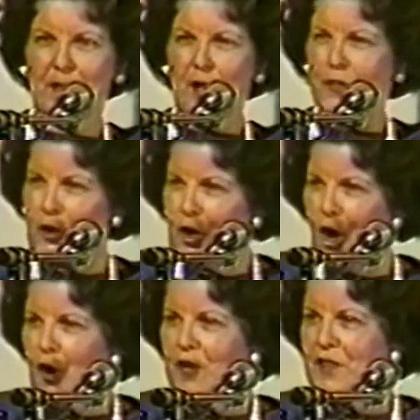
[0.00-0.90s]
The
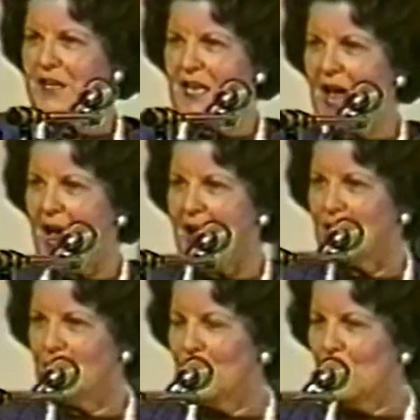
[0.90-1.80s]
glory that he
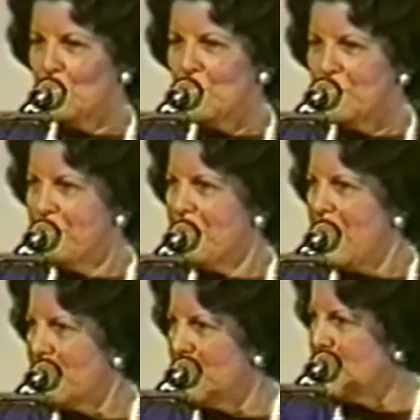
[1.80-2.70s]
had with the
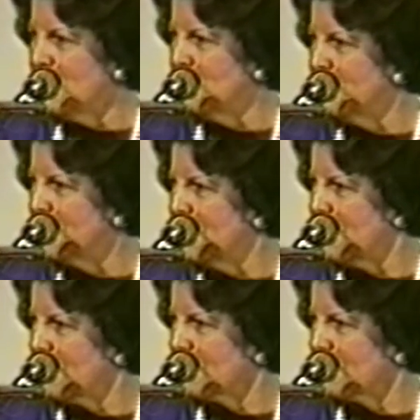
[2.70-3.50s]
Father in the beginning.